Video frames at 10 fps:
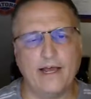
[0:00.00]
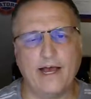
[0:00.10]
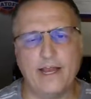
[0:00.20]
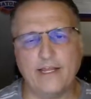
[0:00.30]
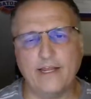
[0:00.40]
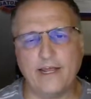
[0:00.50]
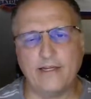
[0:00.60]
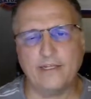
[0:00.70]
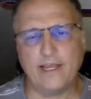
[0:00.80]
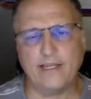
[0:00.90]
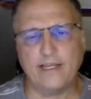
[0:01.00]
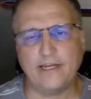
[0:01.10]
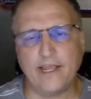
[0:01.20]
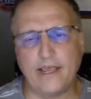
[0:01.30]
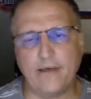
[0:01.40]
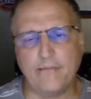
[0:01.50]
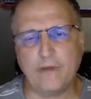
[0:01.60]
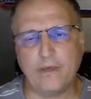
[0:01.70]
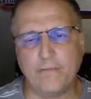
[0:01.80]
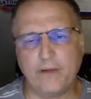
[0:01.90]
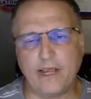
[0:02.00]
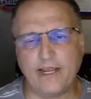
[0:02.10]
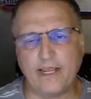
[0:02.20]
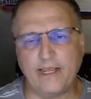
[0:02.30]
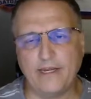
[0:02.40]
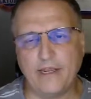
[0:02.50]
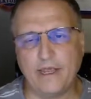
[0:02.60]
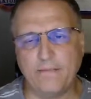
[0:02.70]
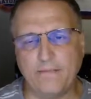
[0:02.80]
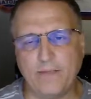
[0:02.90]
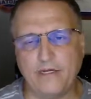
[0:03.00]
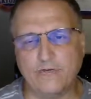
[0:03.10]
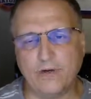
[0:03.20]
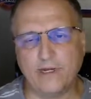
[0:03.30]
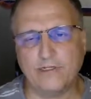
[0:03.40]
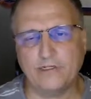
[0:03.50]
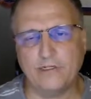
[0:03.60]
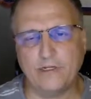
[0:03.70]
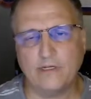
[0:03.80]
I cannot take an M by N matrix